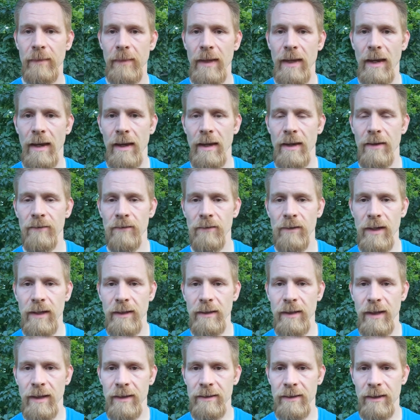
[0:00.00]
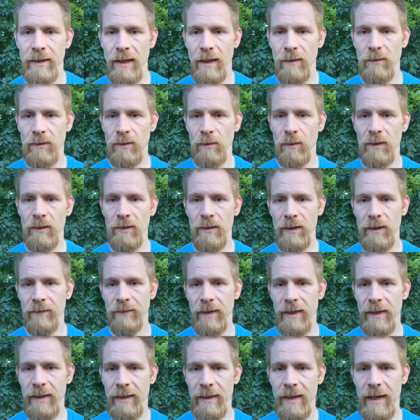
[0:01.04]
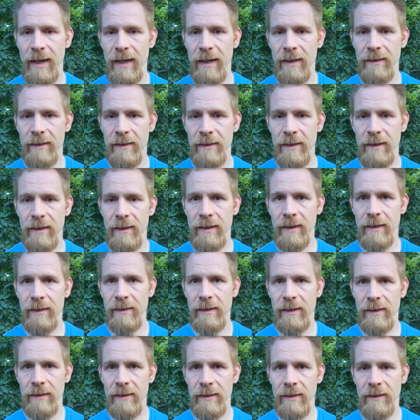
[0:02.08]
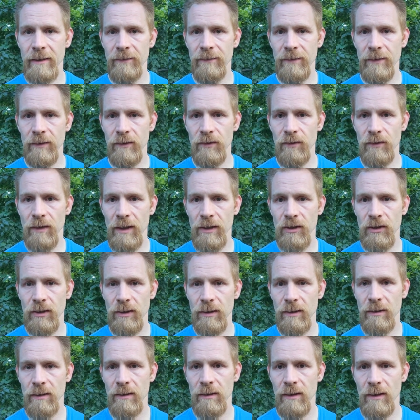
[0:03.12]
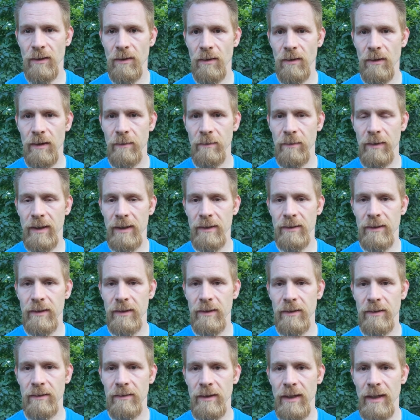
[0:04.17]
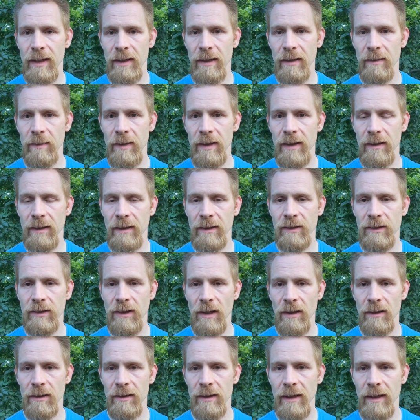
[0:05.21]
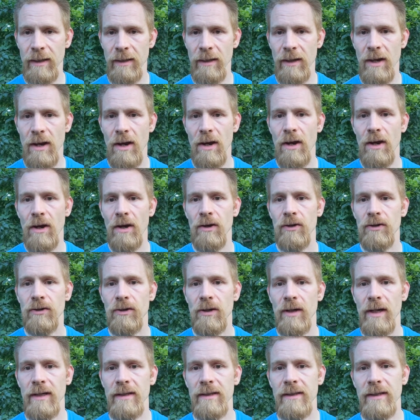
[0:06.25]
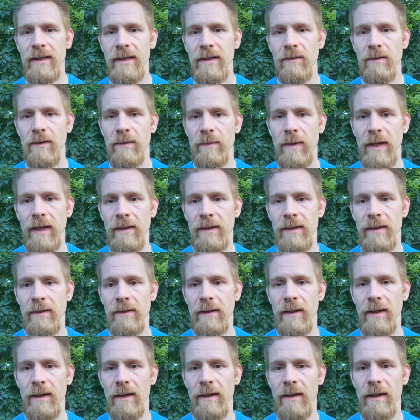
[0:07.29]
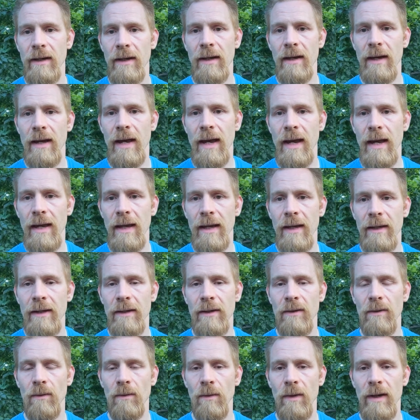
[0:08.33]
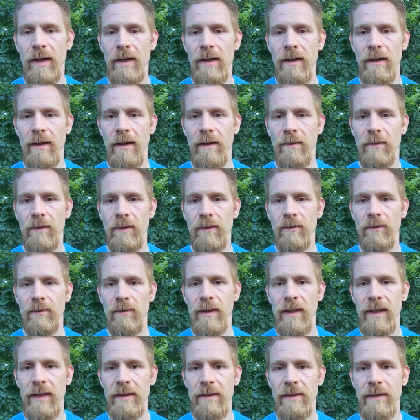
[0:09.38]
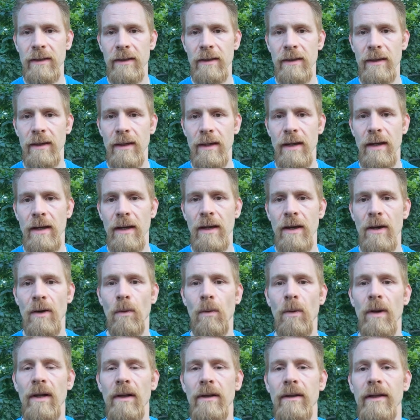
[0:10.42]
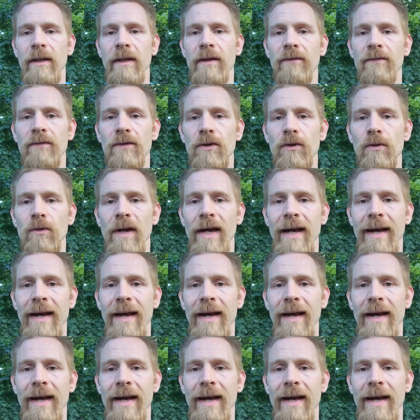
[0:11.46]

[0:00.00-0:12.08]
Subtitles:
And Veranid Guy said, I was wondering if I can add the existing filtration, decor, and plants to the new tank and immediately stock the tank, or should I seed with bacteria and wait a couple of weeks? Well, if you're